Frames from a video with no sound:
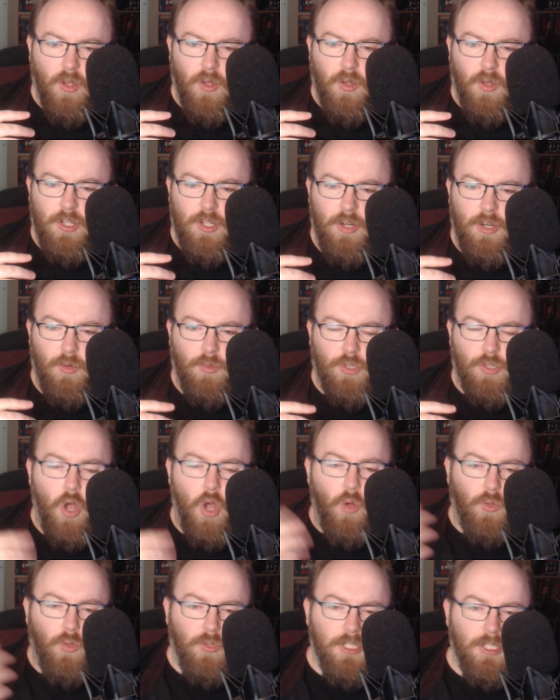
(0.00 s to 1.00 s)
you know,
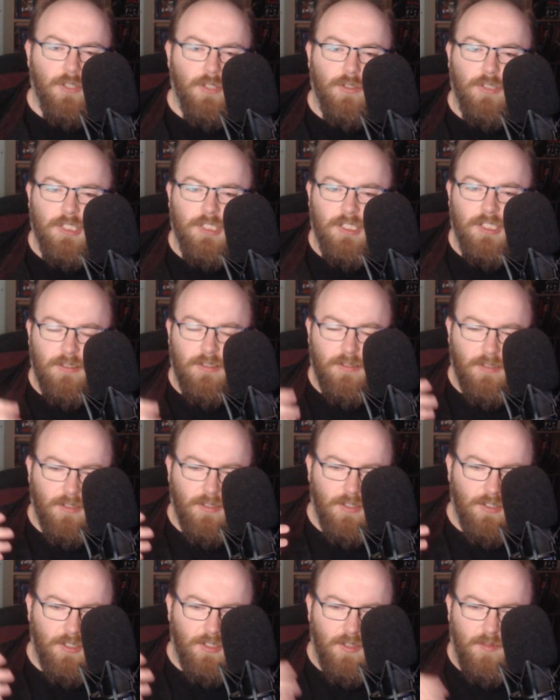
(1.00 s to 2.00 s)
cult leaders, and
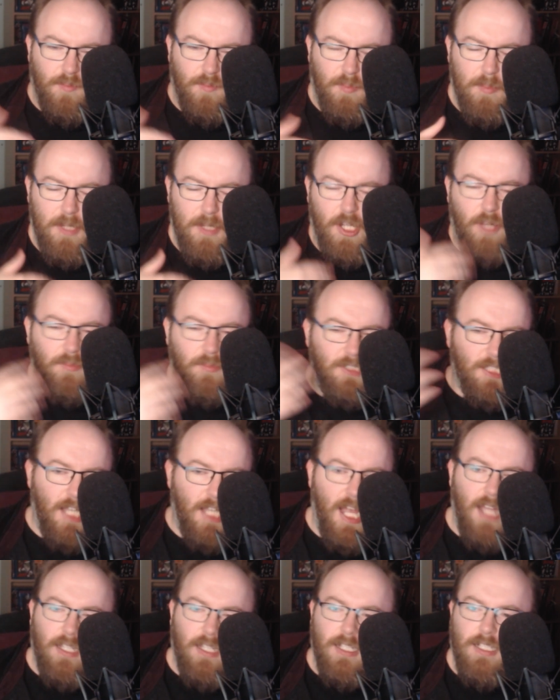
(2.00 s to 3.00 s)
they've become
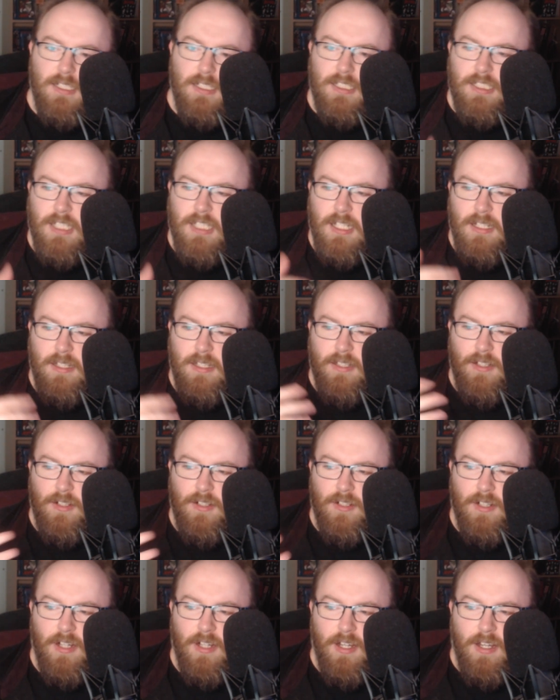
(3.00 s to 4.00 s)
zealots, and
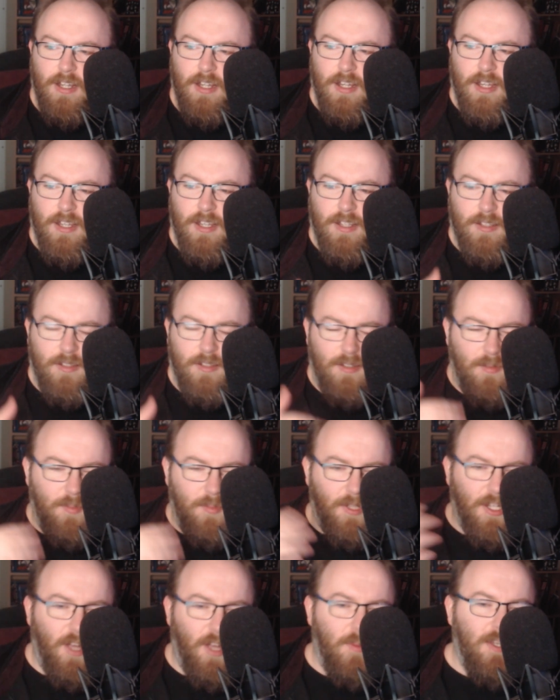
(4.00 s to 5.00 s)
they're
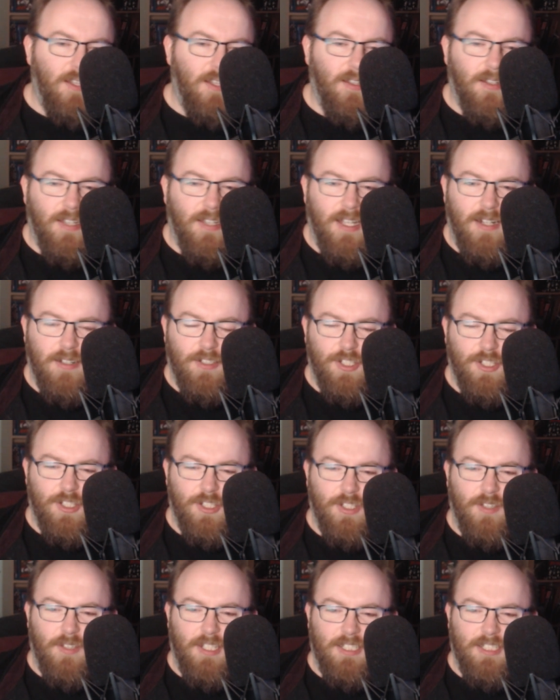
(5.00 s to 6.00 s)
becoming kind of
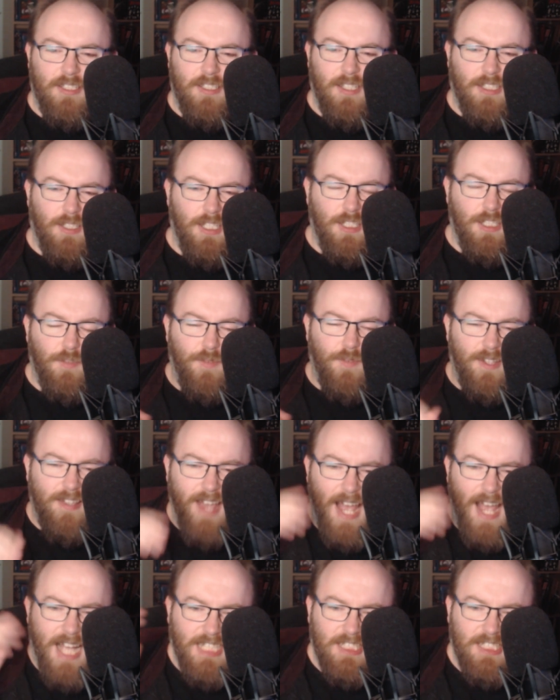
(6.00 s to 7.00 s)
just these
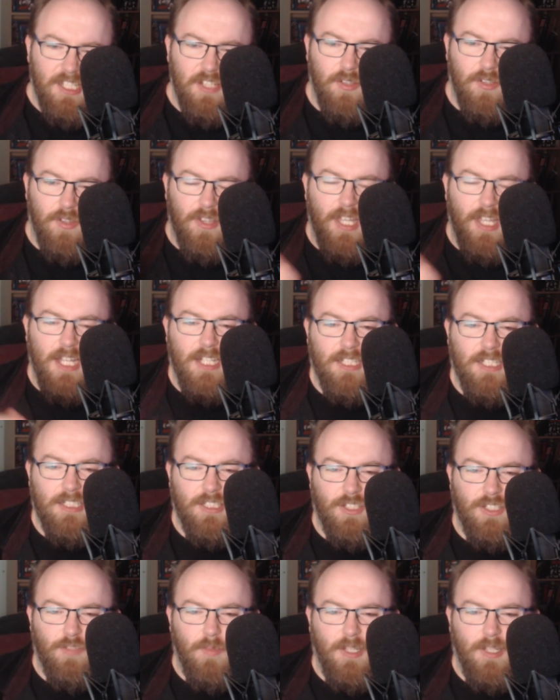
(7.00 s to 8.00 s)
fantastical
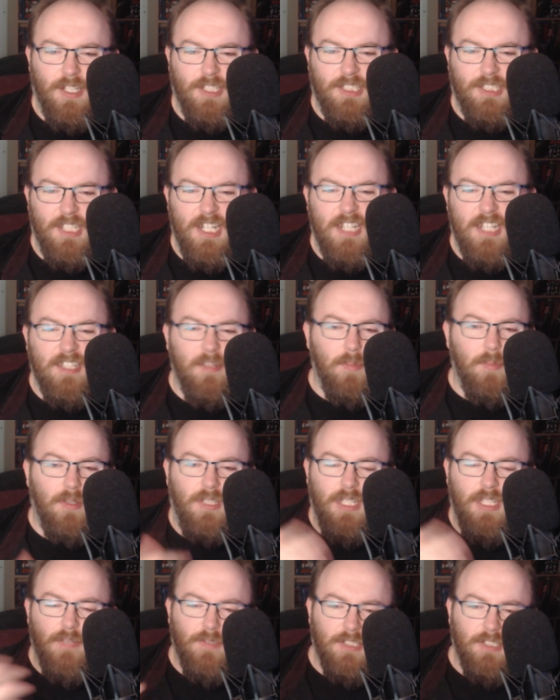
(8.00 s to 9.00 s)
things because they need to
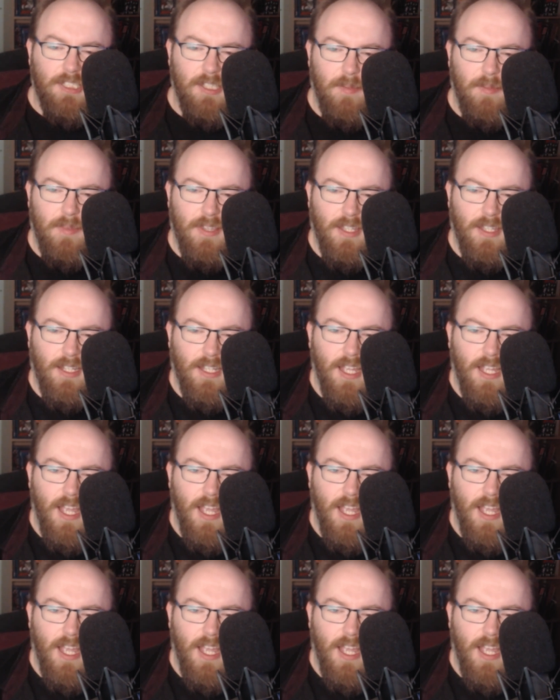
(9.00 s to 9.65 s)
believe in something.